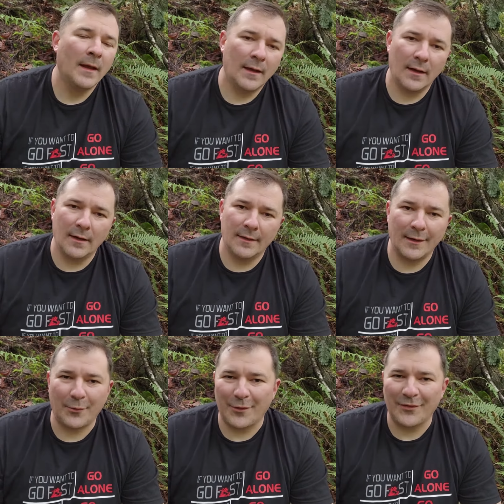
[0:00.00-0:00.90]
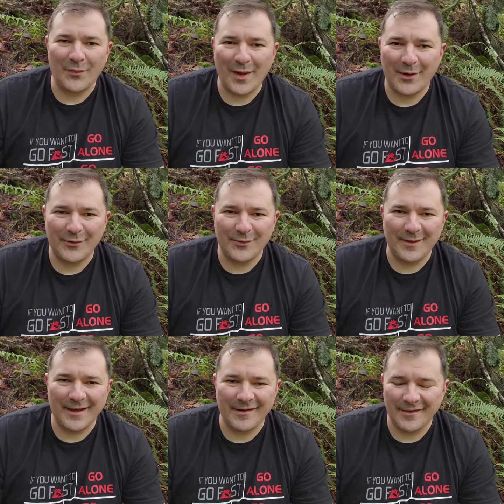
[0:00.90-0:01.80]
Then I realized the batteries were
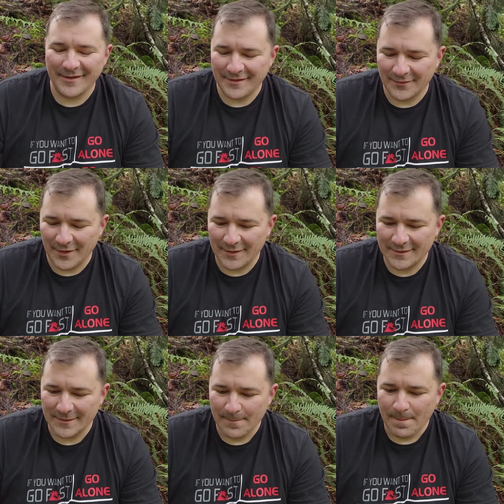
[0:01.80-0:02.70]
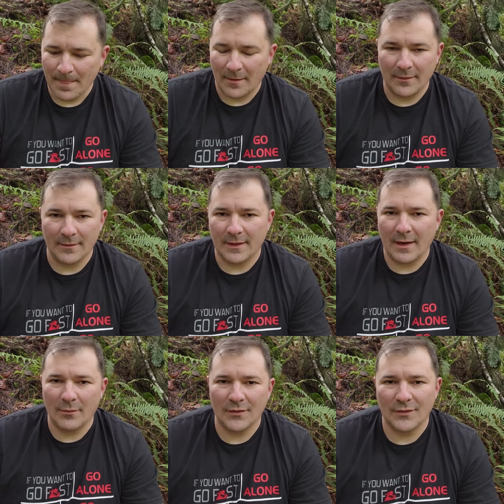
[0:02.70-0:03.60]
dead on the device, on the
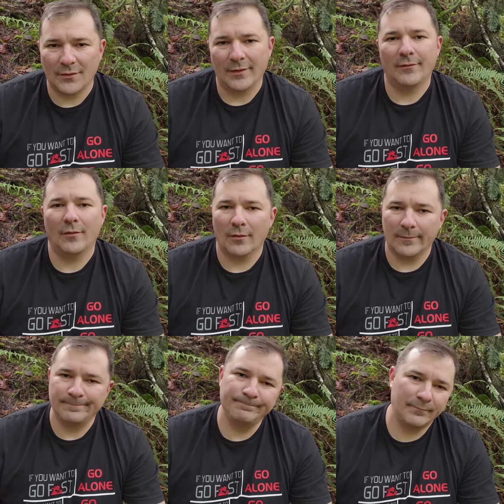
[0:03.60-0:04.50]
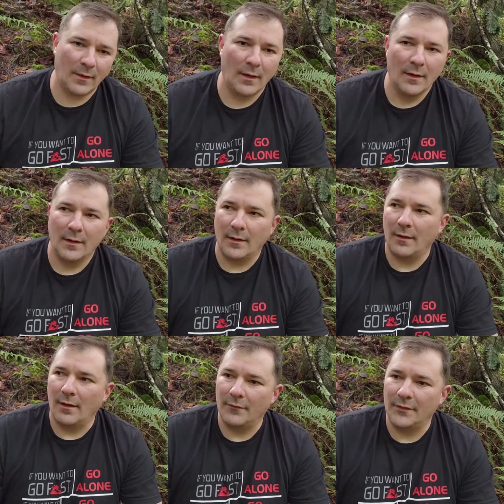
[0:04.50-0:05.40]
camera, so therefore,
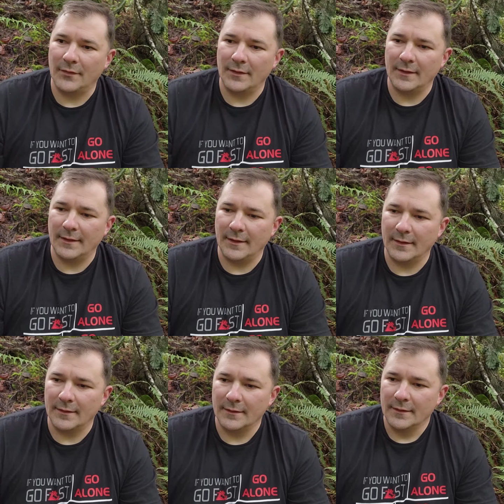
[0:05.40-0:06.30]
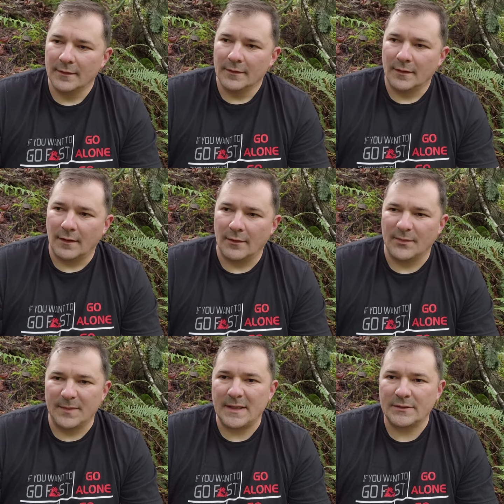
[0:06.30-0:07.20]
obviously the
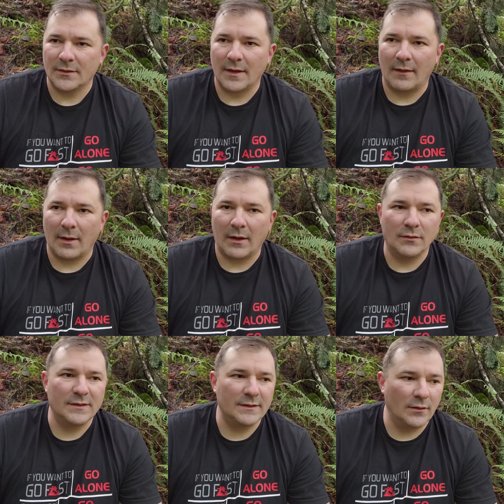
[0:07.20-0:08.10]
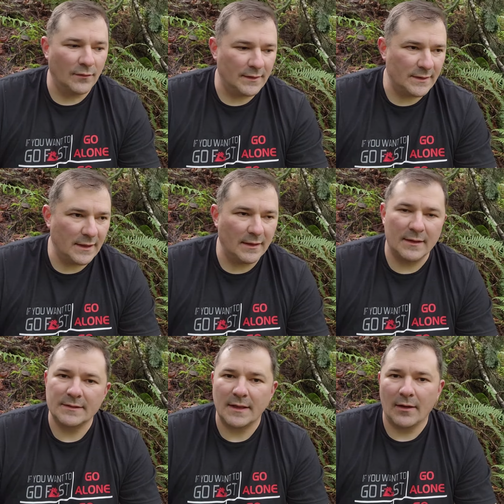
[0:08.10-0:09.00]
potential of that raccoon still visiting
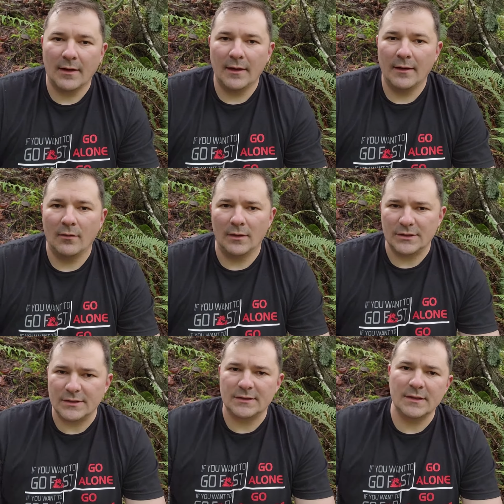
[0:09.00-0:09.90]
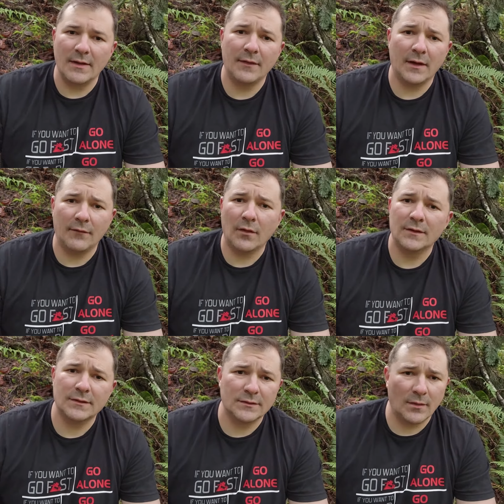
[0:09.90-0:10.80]
this area, which is significant for us
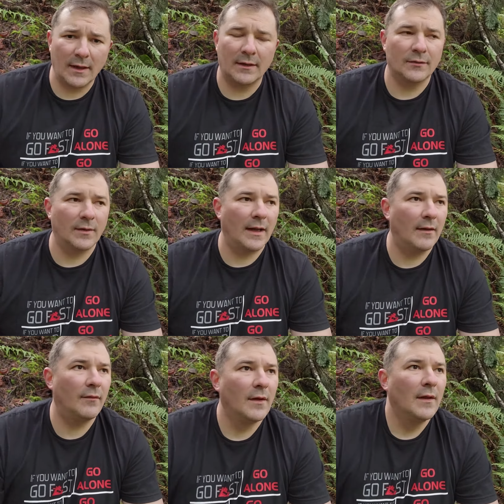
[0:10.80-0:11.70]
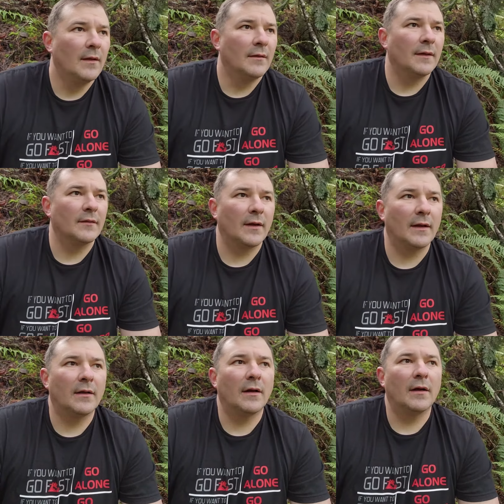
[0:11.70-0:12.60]
because, right, because we have things like
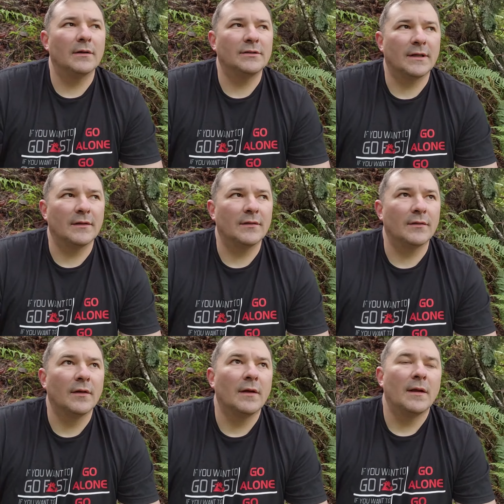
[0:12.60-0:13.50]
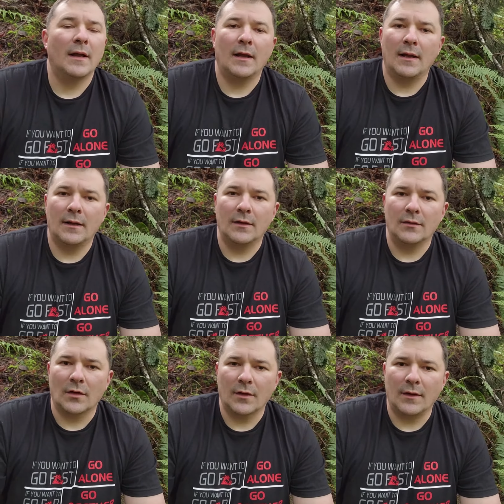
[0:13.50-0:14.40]
chickens and
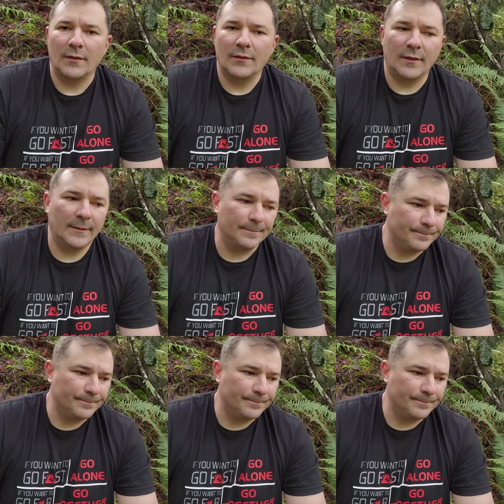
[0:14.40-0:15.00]
turkeys that